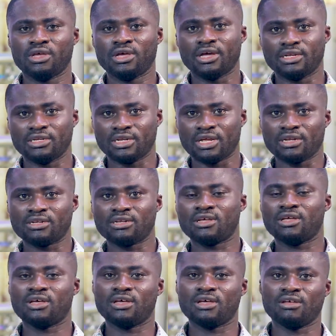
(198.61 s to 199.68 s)
and then
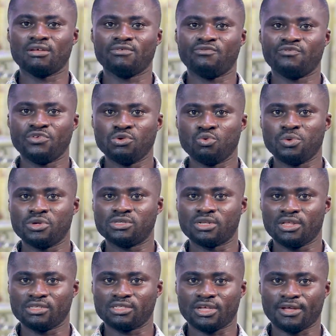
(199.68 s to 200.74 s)
a few weeks
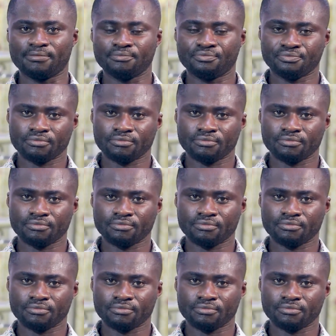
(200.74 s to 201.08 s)
later